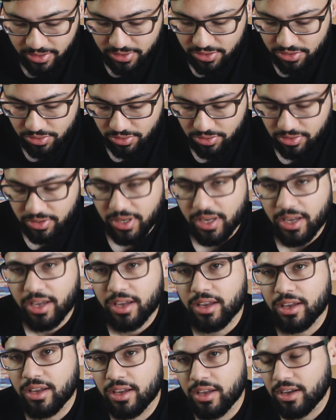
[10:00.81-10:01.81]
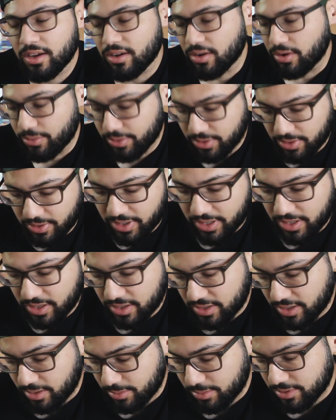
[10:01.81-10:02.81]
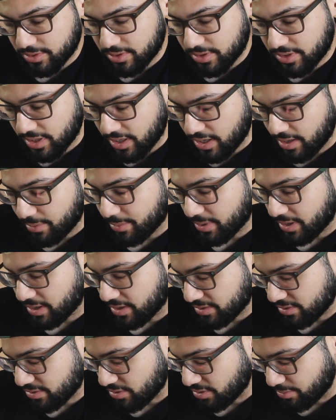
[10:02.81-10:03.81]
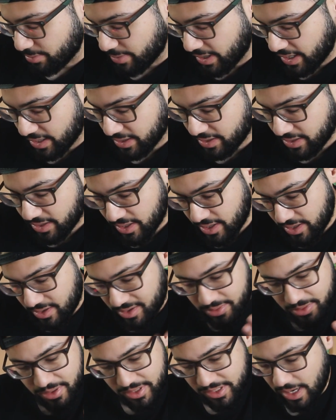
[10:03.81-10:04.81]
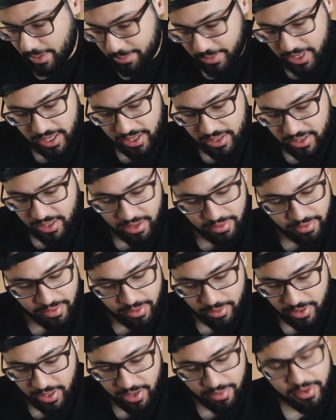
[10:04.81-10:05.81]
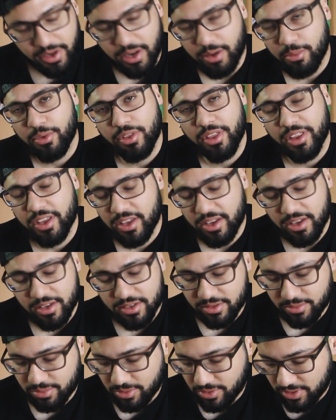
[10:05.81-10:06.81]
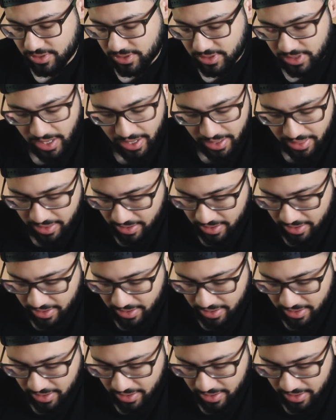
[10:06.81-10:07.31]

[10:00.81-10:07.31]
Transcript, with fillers: a shoe today or we don't get a W today, I'm gonna be so mad because I'm gonna give up, giving up on the Yeezys because I